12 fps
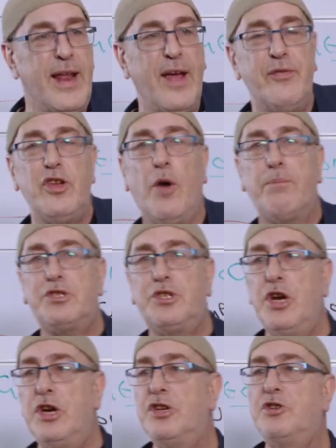had the
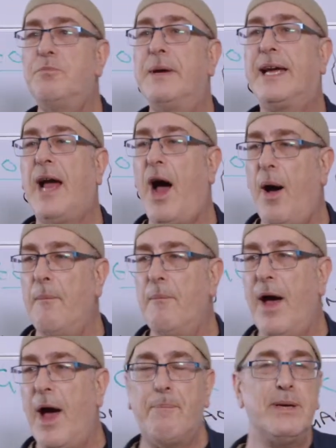opportunity to
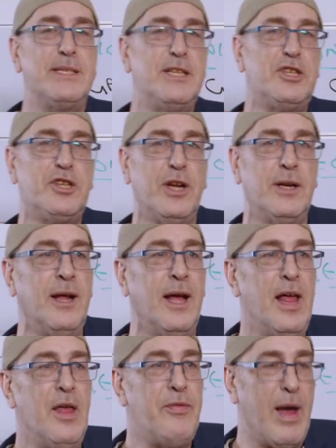become a position
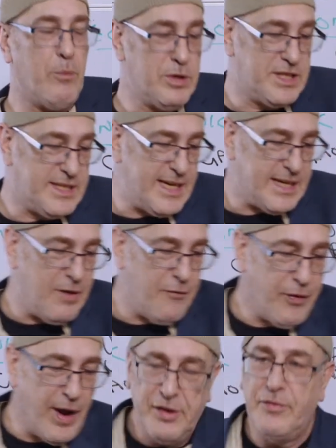that would sit in
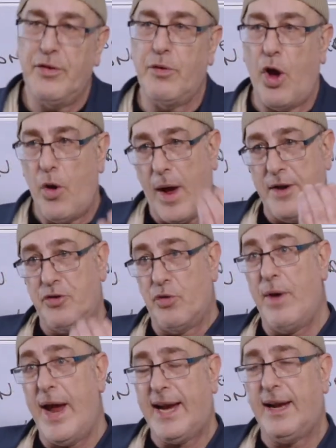front of the row and
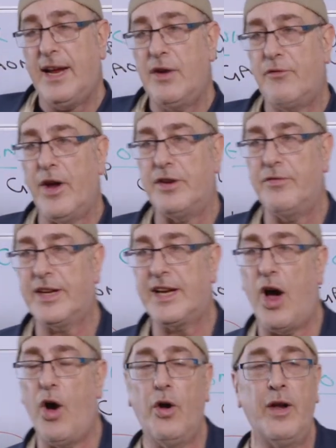directly in front of the
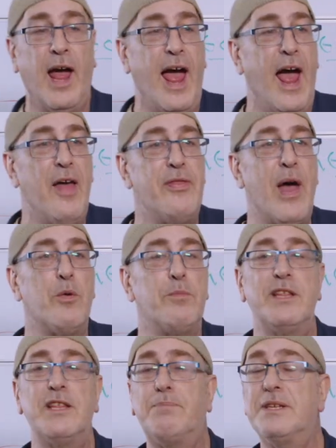Gaon. That would
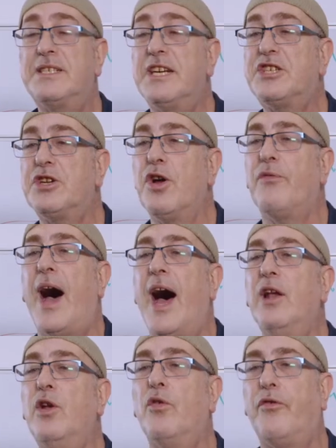be the position of
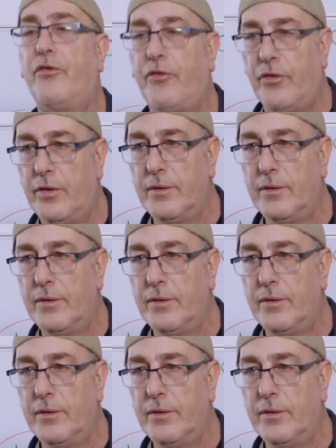aluf.